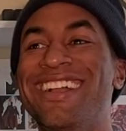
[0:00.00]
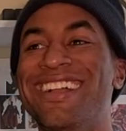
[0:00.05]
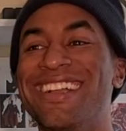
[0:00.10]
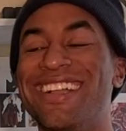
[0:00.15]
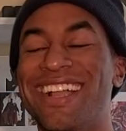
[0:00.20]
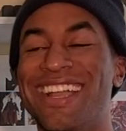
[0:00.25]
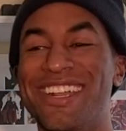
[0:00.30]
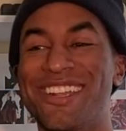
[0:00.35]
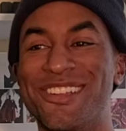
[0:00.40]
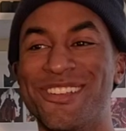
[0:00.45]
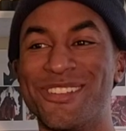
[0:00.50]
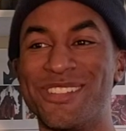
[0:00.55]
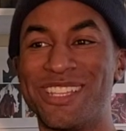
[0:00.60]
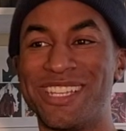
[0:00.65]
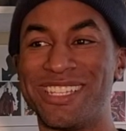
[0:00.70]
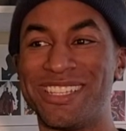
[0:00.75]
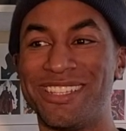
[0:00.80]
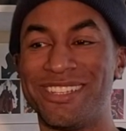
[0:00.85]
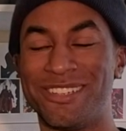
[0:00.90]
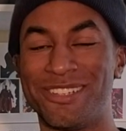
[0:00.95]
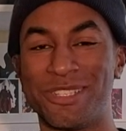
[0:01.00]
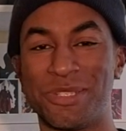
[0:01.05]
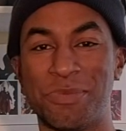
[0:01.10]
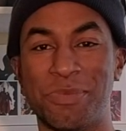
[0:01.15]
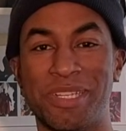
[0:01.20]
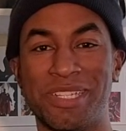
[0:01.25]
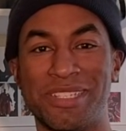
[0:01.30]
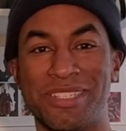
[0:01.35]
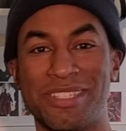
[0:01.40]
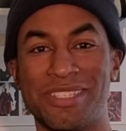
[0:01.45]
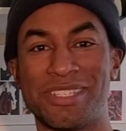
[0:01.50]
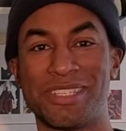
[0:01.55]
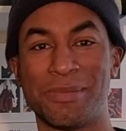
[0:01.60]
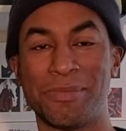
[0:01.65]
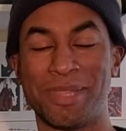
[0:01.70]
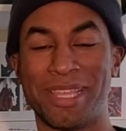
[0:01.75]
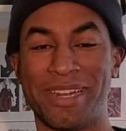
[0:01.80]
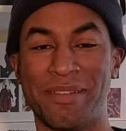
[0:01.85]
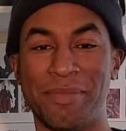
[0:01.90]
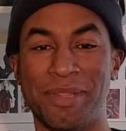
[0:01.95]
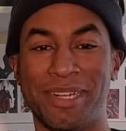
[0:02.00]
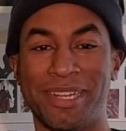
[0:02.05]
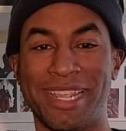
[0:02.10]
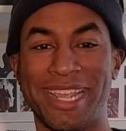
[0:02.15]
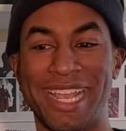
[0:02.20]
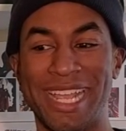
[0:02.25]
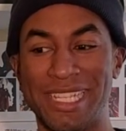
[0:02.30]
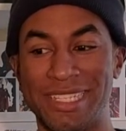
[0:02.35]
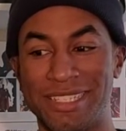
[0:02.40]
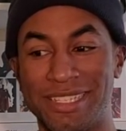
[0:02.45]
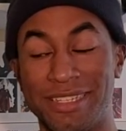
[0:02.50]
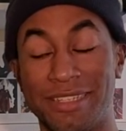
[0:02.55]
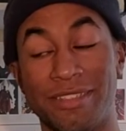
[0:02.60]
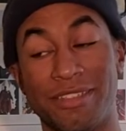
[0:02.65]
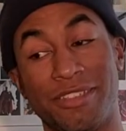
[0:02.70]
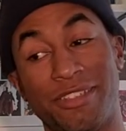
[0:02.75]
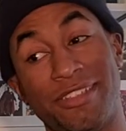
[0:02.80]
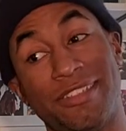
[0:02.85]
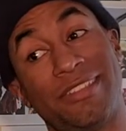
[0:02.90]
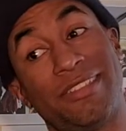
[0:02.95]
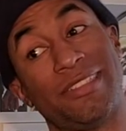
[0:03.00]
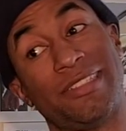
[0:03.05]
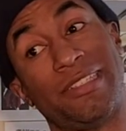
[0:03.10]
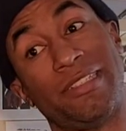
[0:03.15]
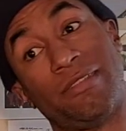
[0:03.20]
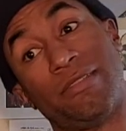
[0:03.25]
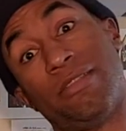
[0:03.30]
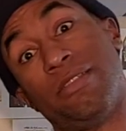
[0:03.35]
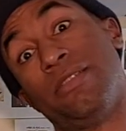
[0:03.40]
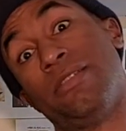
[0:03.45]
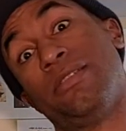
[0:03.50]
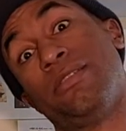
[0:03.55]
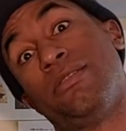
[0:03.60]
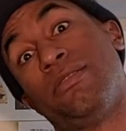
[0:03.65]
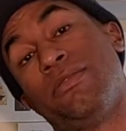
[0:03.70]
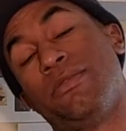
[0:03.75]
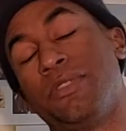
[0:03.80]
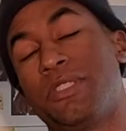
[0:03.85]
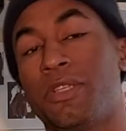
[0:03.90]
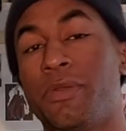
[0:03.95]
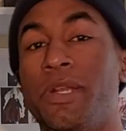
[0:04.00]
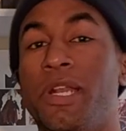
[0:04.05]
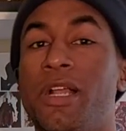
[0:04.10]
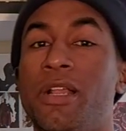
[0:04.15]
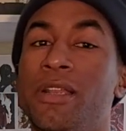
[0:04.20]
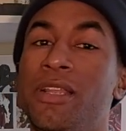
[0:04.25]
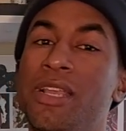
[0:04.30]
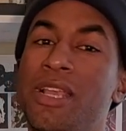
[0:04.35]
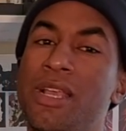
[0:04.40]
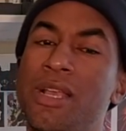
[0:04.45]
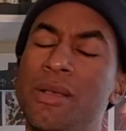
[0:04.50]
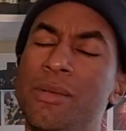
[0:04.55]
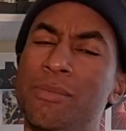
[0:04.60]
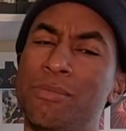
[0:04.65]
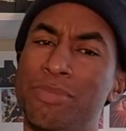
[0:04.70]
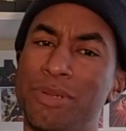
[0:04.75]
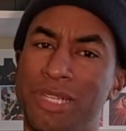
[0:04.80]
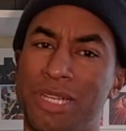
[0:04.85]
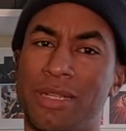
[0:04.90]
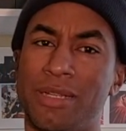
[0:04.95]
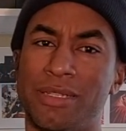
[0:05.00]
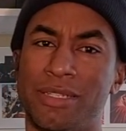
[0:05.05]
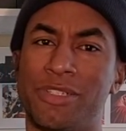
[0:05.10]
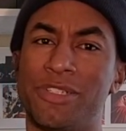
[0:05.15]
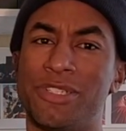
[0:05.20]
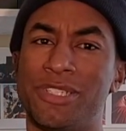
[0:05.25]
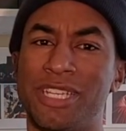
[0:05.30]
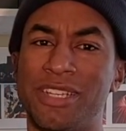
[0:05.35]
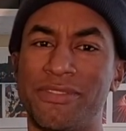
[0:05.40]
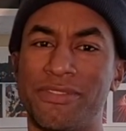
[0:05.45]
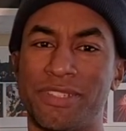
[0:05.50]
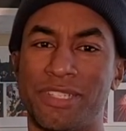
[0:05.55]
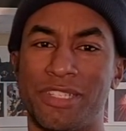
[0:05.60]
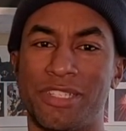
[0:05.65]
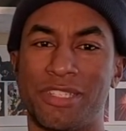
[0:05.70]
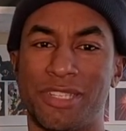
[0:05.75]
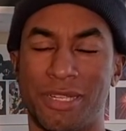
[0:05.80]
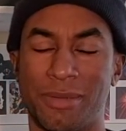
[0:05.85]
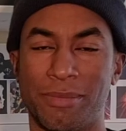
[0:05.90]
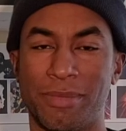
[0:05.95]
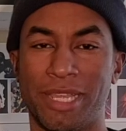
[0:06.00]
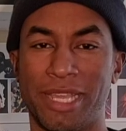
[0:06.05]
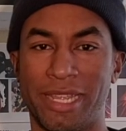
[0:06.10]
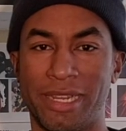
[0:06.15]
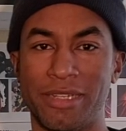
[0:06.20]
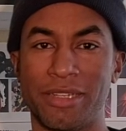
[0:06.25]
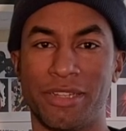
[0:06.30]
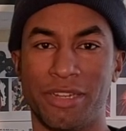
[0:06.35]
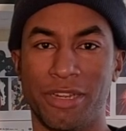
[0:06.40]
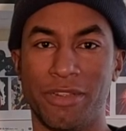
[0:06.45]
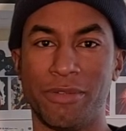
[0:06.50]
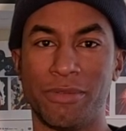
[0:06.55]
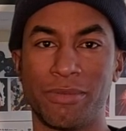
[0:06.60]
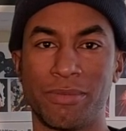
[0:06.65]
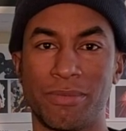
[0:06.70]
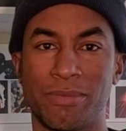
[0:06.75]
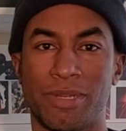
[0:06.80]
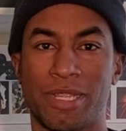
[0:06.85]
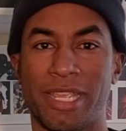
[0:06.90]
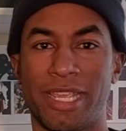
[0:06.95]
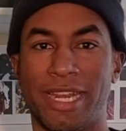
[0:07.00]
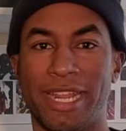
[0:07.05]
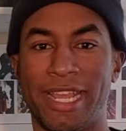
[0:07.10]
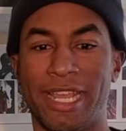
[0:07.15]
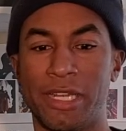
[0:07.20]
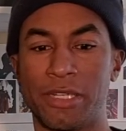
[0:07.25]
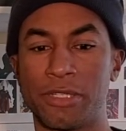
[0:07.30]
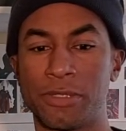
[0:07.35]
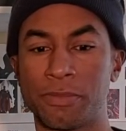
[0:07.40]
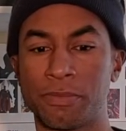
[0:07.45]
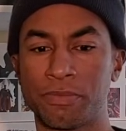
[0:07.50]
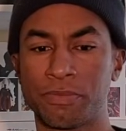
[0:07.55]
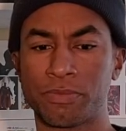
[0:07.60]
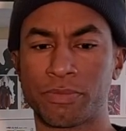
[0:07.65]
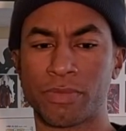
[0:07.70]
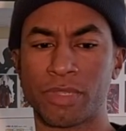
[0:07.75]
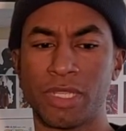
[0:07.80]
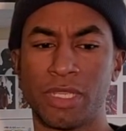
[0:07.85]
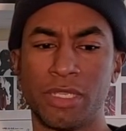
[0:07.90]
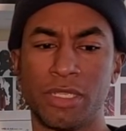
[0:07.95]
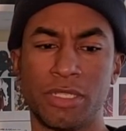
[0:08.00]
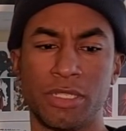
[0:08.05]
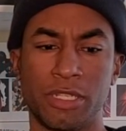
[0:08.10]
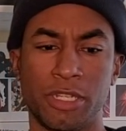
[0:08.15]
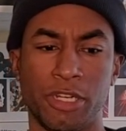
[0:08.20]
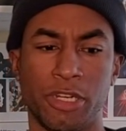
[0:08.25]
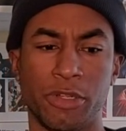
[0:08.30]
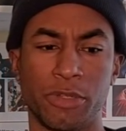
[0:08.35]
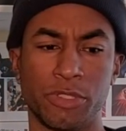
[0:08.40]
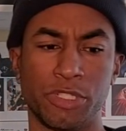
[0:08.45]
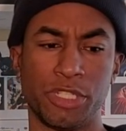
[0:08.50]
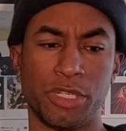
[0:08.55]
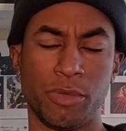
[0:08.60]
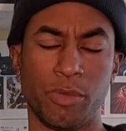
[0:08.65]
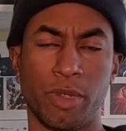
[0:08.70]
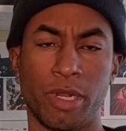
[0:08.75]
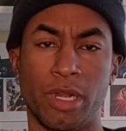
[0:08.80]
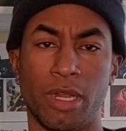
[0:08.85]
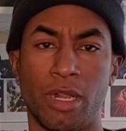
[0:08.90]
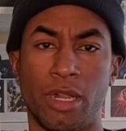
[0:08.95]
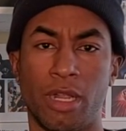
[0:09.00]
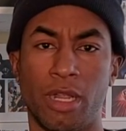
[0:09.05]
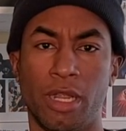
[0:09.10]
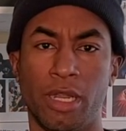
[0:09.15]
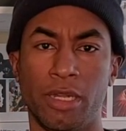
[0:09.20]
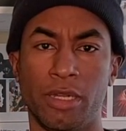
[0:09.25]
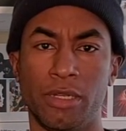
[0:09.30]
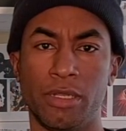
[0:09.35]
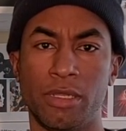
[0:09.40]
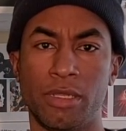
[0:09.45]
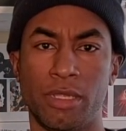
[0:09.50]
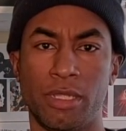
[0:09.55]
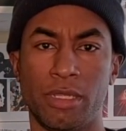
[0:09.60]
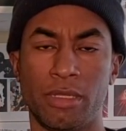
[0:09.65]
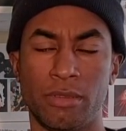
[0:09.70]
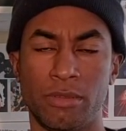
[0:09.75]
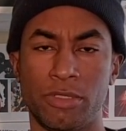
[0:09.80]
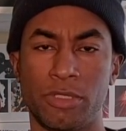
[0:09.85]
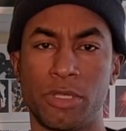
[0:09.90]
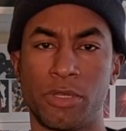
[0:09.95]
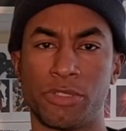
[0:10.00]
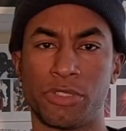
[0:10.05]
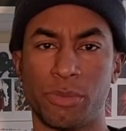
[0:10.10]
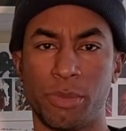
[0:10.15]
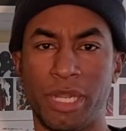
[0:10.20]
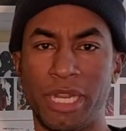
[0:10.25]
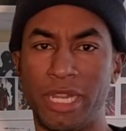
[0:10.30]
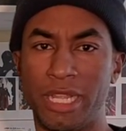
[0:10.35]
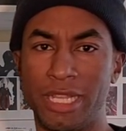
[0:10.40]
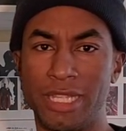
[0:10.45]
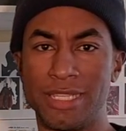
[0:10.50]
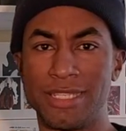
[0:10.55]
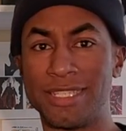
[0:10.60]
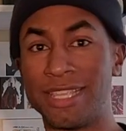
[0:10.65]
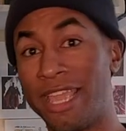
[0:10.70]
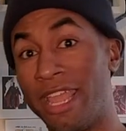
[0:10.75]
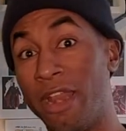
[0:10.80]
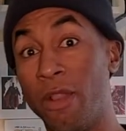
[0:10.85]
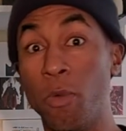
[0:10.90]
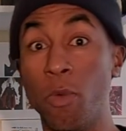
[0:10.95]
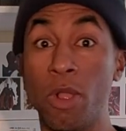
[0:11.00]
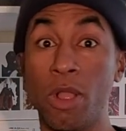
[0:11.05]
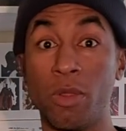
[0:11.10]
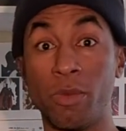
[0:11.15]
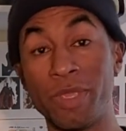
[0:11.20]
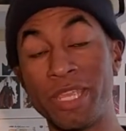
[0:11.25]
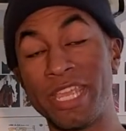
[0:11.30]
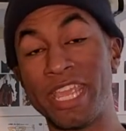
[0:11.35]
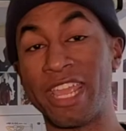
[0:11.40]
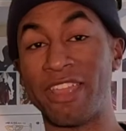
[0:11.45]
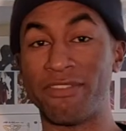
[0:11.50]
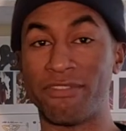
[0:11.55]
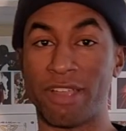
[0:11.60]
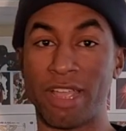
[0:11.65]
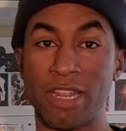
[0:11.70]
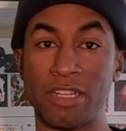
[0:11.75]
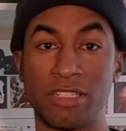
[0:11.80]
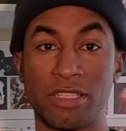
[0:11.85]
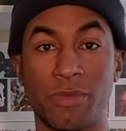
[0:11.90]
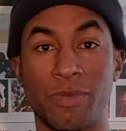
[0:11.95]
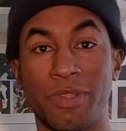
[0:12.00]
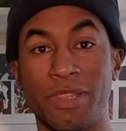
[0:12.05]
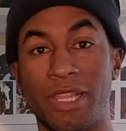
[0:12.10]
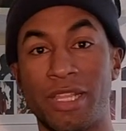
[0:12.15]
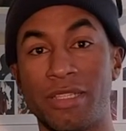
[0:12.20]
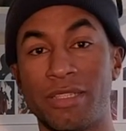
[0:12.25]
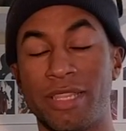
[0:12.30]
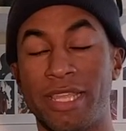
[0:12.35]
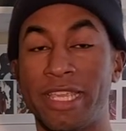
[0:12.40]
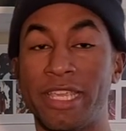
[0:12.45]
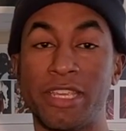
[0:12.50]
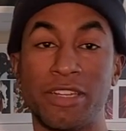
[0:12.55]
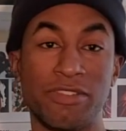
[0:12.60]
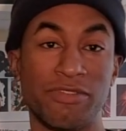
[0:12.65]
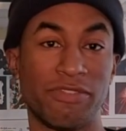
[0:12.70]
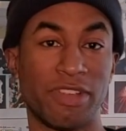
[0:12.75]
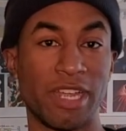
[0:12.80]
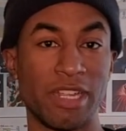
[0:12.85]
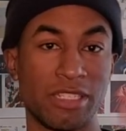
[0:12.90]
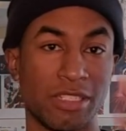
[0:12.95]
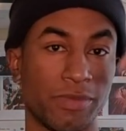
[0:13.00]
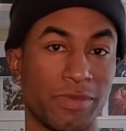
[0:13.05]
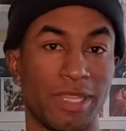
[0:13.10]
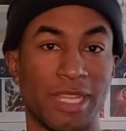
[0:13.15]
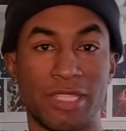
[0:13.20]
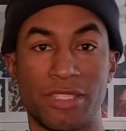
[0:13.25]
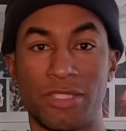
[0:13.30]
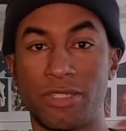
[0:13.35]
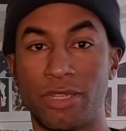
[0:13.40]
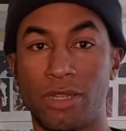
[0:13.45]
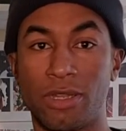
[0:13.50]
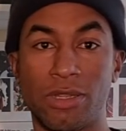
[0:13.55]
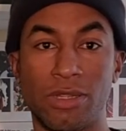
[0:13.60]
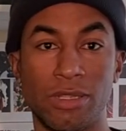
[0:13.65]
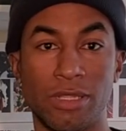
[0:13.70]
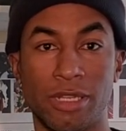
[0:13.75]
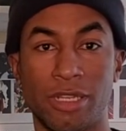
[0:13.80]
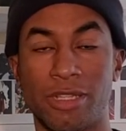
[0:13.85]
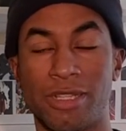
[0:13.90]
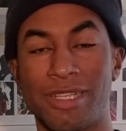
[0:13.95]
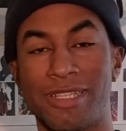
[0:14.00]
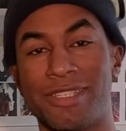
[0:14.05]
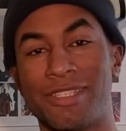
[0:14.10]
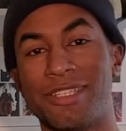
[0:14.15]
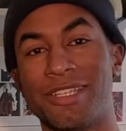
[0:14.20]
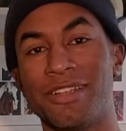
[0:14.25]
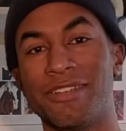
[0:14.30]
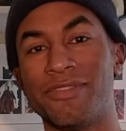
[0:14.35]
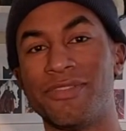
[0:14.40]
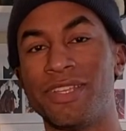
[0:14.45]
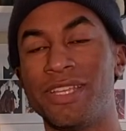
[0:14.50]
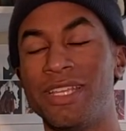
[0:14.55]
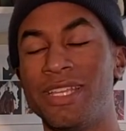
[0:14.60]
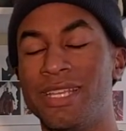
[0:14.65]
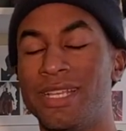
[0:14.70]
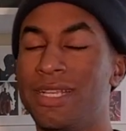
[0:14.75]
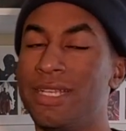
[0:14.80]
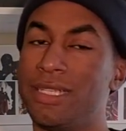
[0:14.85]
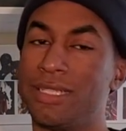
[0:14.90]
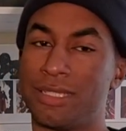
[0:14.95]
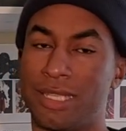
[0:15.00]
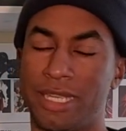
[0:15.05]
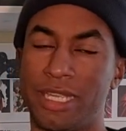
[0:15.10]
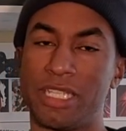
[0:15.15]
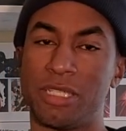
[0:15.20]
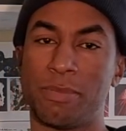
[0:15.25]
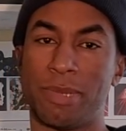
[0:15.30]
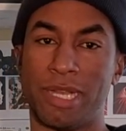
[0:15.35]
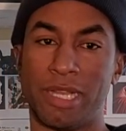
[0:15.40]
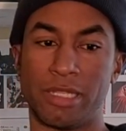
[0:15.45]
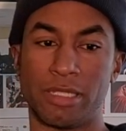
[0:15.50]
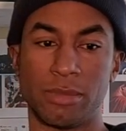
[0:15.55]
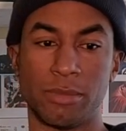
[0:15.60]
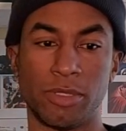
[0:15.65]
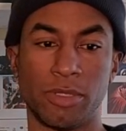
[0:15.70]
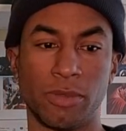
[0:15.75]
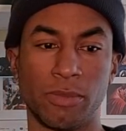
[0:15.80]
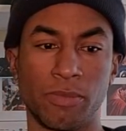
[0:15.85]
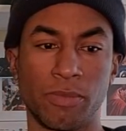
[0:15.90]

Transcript: I know that there's been some that have been casted and you're just like, oh, what's going on? But there's definitely some that, can act. She went on the social media and saying, well, we can't find someone they couldn't find someone that's tall and all that stuff. It's like, it's possible.